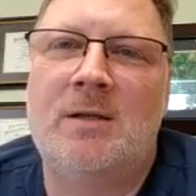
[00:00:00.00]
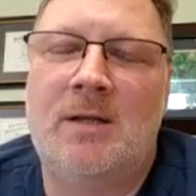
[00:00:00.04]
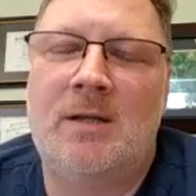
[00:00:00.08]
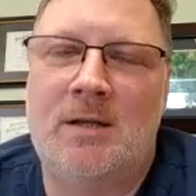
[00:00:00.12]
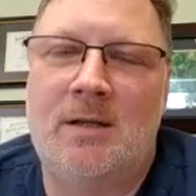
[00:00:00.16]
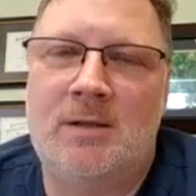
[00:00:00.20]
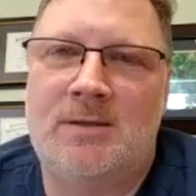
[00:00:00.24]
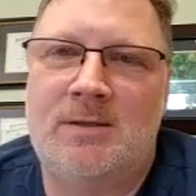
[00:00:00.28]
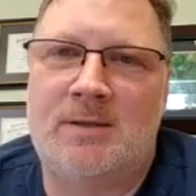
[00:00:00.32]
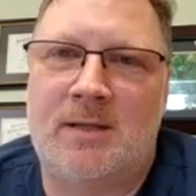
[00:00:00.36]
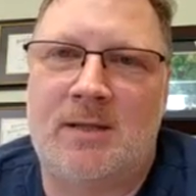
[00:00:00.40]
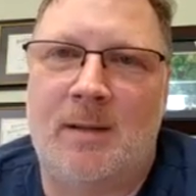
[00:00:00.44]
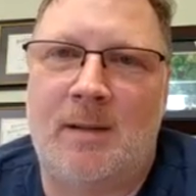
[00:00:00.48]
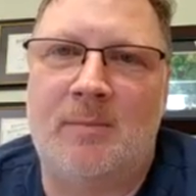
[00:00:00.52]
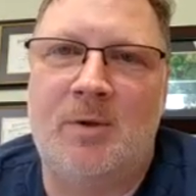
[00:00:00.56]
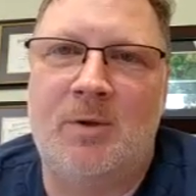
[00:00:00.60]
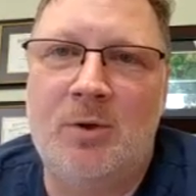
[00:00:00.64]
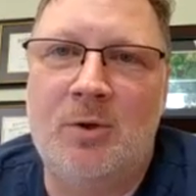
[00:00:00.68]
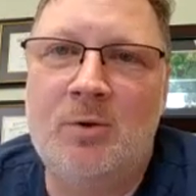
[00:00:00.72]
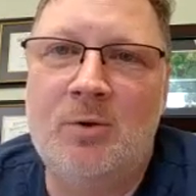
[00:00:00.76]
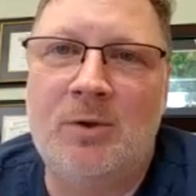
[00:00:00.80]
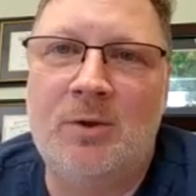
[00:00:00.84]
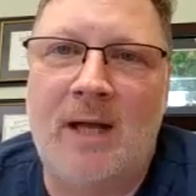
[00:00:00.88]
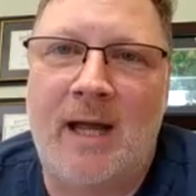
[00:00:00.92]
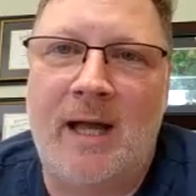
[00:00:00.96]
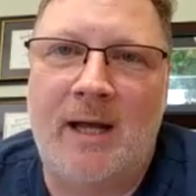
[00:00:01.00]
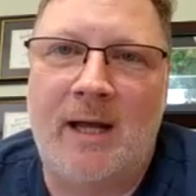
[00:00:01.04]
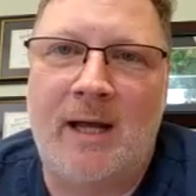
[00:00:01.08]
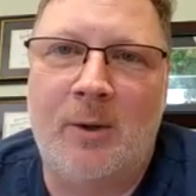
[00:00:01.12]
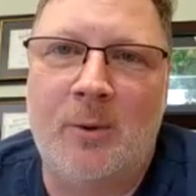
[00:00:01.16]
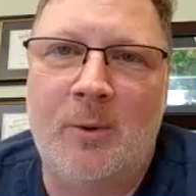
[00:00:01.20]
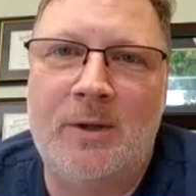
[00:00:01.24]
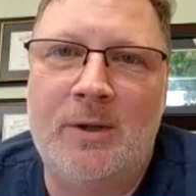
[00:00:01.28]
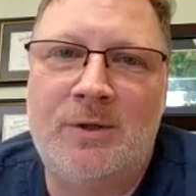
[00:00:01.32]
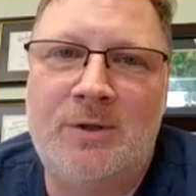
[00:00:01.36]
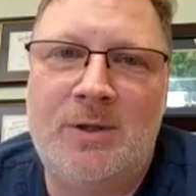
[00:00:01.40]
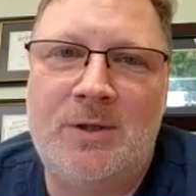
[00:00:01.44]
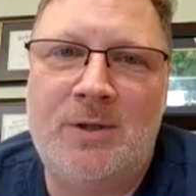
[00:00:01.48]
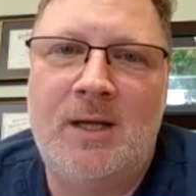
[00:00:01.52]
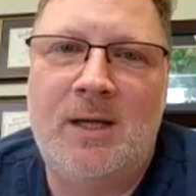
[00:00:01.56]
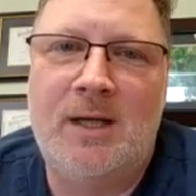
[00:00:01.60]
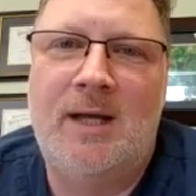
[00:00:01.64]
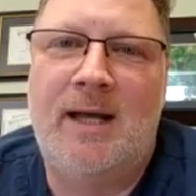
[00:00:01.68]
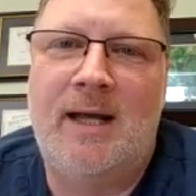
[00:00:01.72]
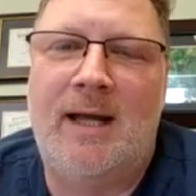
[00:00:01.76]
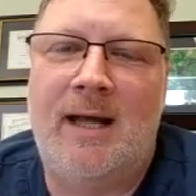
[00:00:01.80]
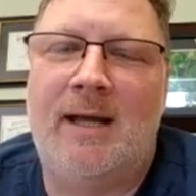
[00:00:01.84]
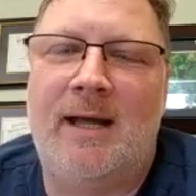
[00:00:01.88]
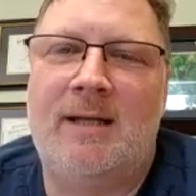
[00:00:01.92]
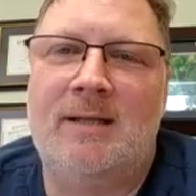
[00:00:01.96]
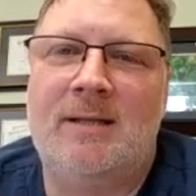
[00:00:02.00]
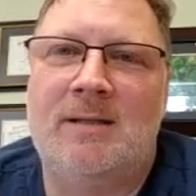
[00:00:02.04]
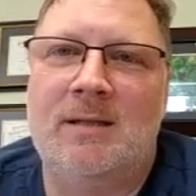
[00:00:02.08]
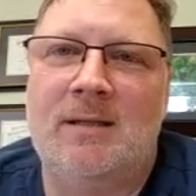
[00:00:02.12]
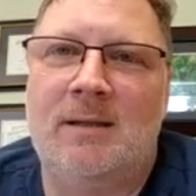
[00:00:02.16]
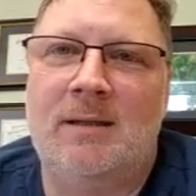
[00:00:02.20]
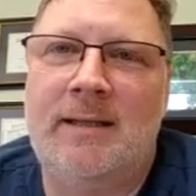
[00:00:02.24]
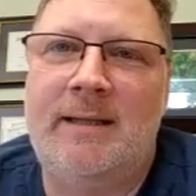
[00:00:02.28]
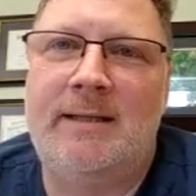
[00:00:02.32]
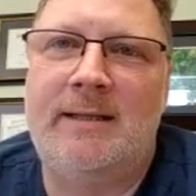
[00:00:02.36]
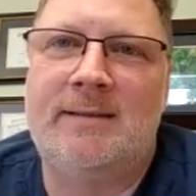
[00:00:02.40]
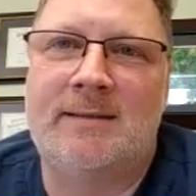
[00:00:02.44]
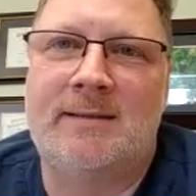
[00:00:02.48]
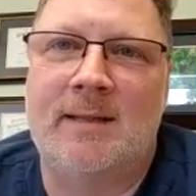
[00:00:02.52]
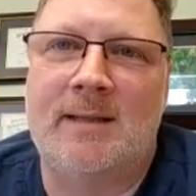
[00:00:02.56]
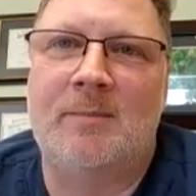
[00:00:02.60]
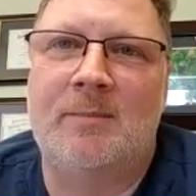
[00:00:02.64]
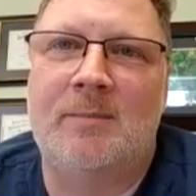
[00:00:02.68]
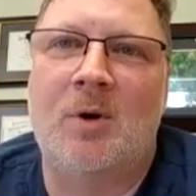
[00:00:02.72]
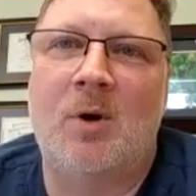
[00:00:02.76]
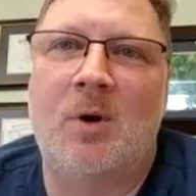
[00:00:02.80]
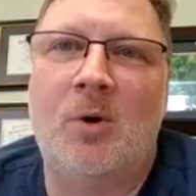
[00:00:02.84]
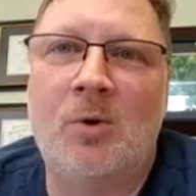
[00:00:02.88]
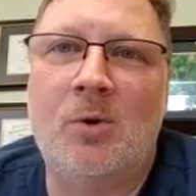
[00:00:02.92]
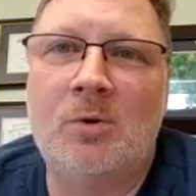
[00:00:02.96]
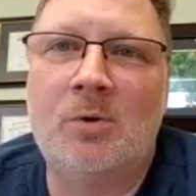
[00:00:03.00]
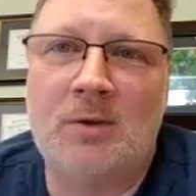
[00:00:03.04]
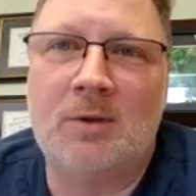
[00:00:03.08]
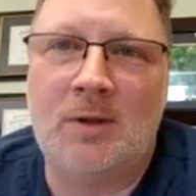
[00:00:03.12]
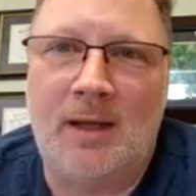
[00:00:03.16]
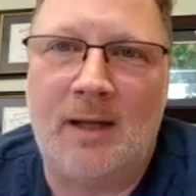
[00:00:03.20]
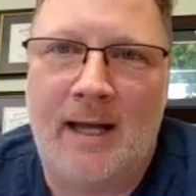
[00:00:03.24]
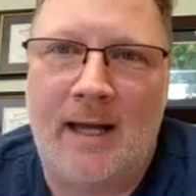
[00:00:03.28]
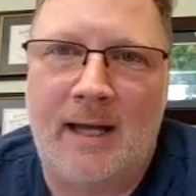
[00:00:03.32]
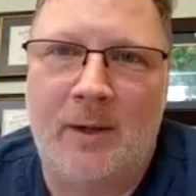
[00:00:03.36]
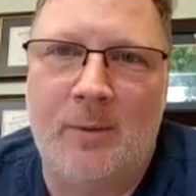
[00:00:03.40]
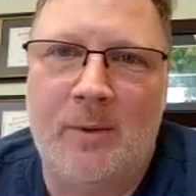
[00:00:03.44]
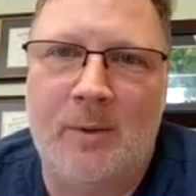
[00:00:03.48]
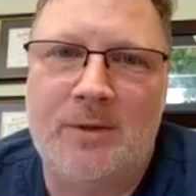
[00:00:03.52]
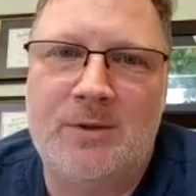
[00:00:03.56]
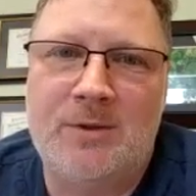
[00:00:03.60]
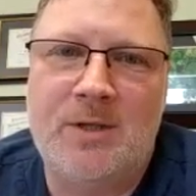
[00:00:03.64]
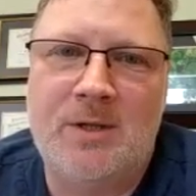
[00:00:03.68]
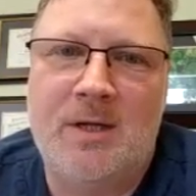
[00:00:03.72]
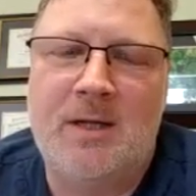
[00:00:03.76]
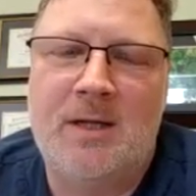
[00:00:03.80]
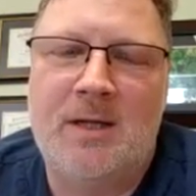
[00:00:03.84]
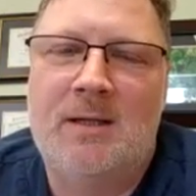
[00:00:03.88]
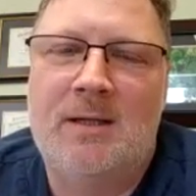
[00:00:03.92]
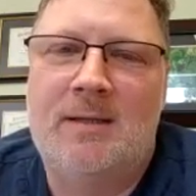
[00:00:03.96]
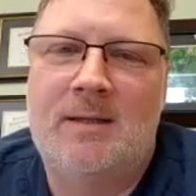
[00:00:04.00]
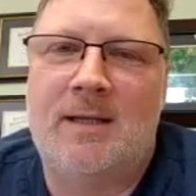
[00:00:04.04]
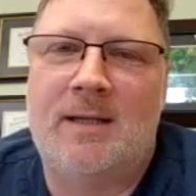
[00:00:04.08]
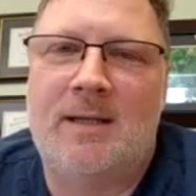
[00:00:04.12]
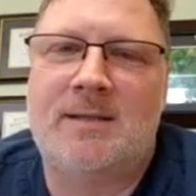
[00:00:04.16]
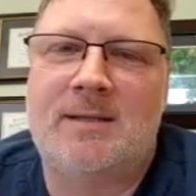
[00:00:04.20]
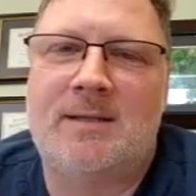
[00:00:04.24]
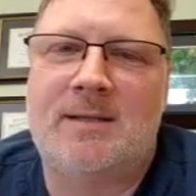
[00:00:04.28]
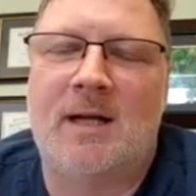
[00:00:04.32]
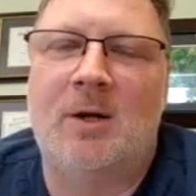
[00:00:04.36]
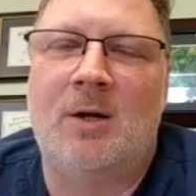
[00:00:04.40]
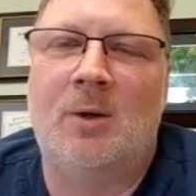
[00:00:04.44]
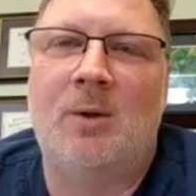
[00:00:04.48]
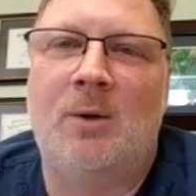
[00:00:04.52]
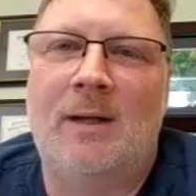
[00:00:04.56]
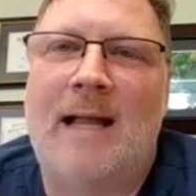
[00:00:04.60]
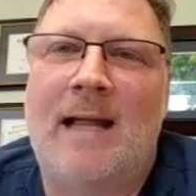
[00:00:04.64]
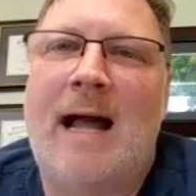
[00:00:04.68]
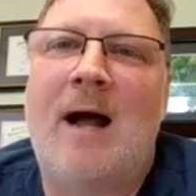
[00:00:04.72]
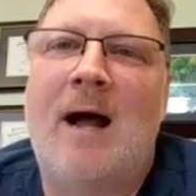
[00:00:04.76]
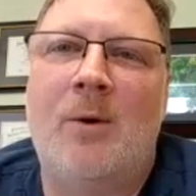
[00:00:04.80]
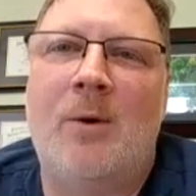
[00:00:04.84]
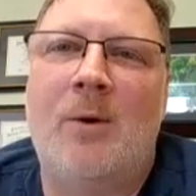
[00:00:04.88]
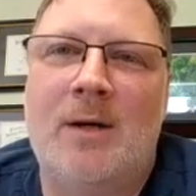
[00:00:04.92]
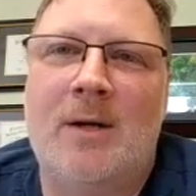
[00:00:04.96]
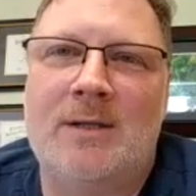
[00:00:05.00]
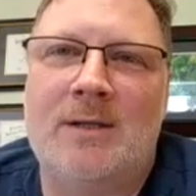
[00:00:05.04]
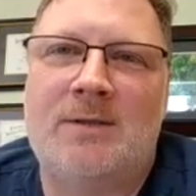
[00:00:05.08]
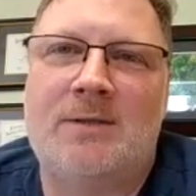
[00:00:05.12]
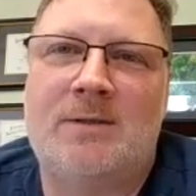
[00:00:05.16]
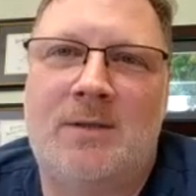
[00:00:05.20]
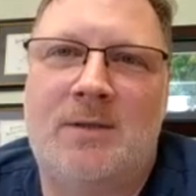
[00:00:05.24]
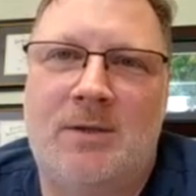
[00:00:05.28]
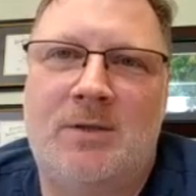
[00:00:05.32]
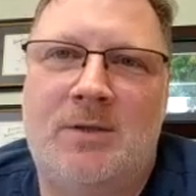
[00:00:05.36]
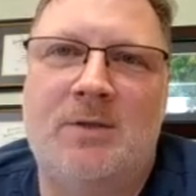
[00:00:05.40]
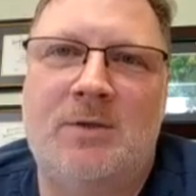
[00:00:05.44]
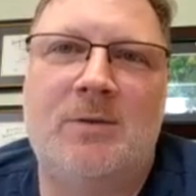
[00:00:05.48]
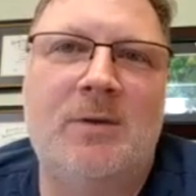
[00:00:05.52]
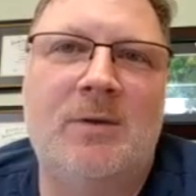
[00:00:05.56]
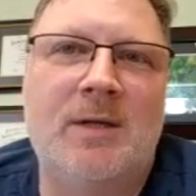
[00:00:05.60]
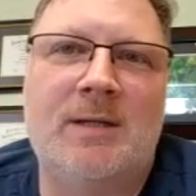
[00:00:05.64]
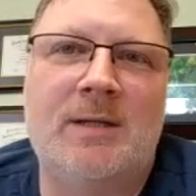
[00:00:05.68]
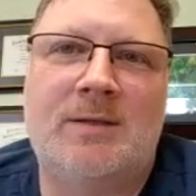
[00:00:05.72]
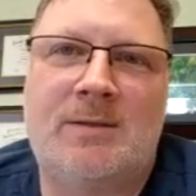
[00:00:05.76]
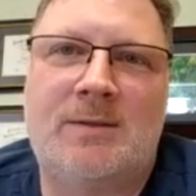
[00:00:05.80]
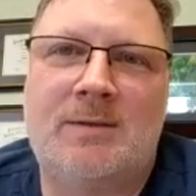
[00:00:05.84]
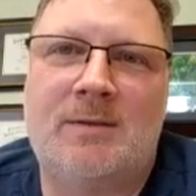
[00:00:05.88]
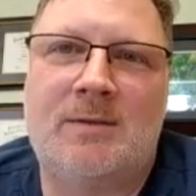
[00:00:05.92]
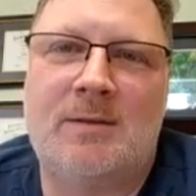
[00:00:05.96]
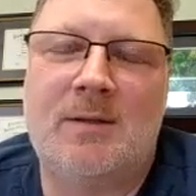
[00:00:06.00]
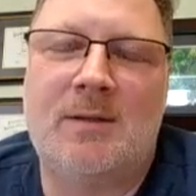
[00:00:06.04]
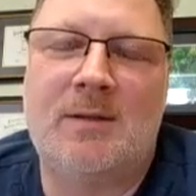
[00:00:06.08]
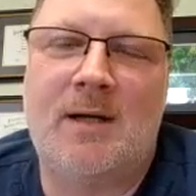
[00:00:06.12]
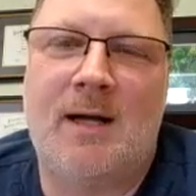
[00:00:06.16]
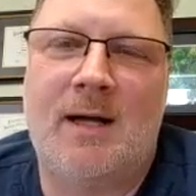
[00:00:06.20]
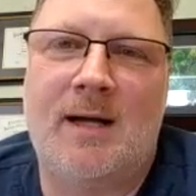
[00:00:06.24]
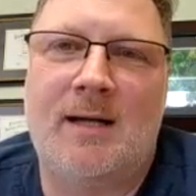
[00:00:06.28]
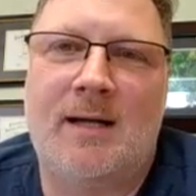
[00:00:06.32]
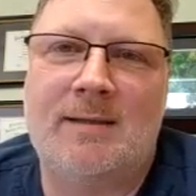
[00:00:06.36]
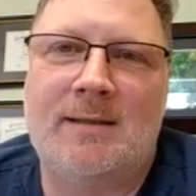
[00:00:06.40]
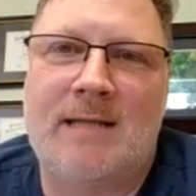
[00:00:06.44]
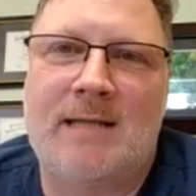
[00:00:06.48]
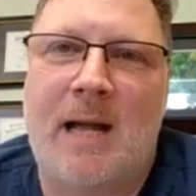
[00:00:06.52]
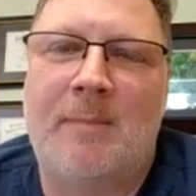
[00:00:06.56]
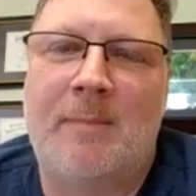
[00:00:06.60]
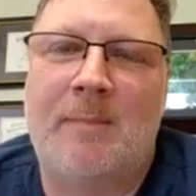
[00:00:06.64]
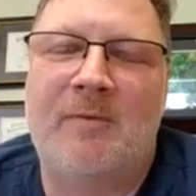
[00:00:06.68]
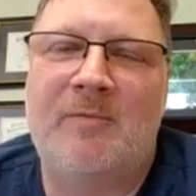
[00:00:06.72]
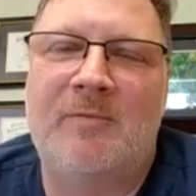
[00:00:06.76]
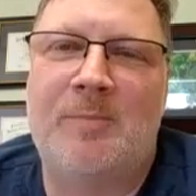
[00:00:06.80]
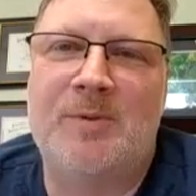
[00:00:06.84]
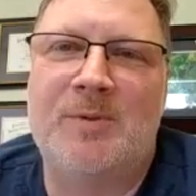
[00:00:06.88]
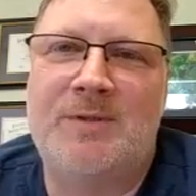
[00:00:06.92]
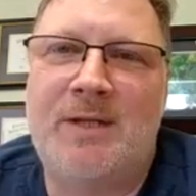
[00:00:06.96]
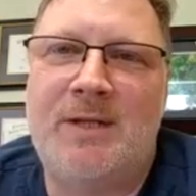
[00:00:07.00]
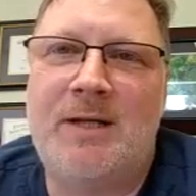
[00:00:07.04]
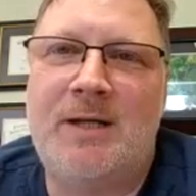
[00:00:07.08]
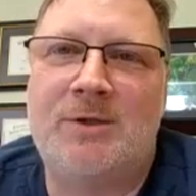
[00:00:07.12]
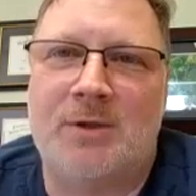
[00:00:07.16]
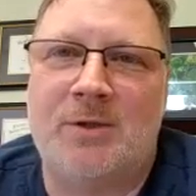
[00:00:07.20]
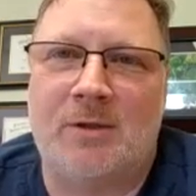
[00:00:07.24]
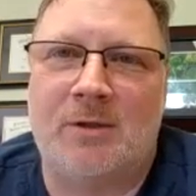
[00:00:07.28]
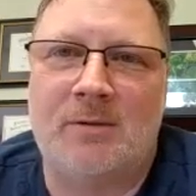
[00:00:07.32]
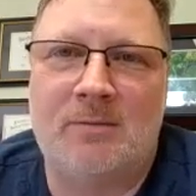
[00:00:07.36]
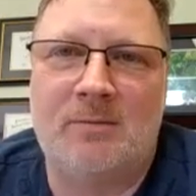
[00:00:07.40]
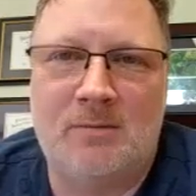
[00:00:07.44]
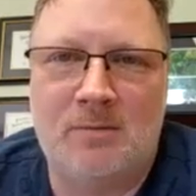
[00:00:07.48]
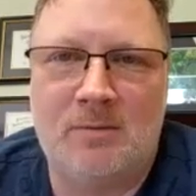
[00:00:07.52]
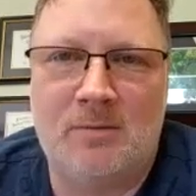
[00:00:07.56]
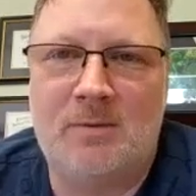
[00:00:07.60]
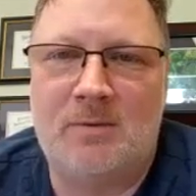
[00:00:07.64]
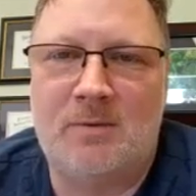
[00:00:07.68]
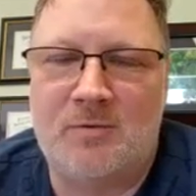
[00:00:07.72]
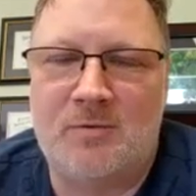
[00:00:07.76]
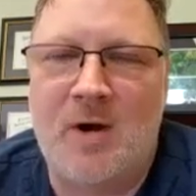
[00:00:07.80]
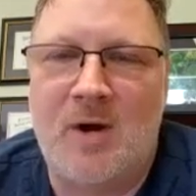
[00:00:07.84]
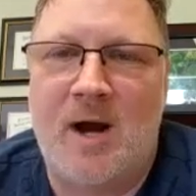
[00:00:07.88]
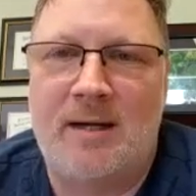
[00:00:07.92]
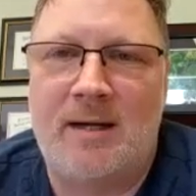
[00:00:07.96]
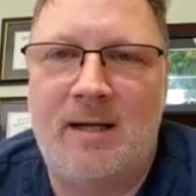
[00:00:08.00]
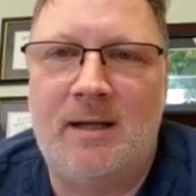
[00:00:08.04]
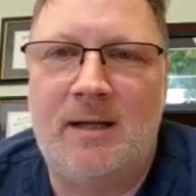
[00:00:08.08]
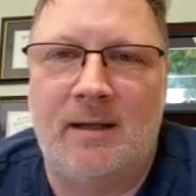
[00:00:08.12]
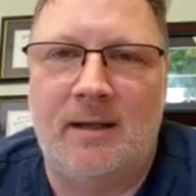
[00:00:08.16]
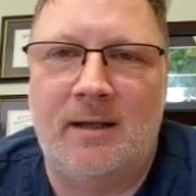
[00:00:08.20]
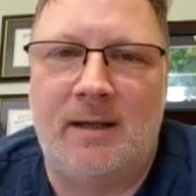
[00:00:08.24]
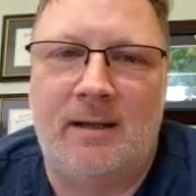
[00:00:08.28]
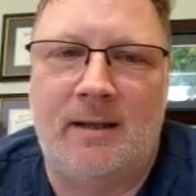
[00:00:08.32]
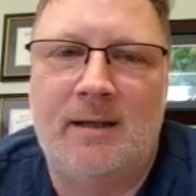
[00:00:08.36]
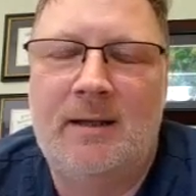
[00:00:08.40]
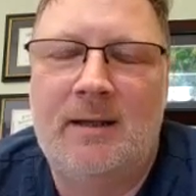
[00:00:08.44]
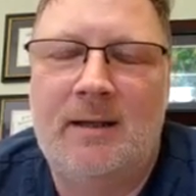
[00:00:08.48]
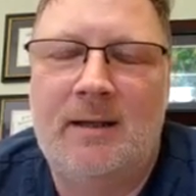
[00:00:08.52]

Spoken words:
some new language and delete some old language that's going to allow us to do this type of procedure, dry needling.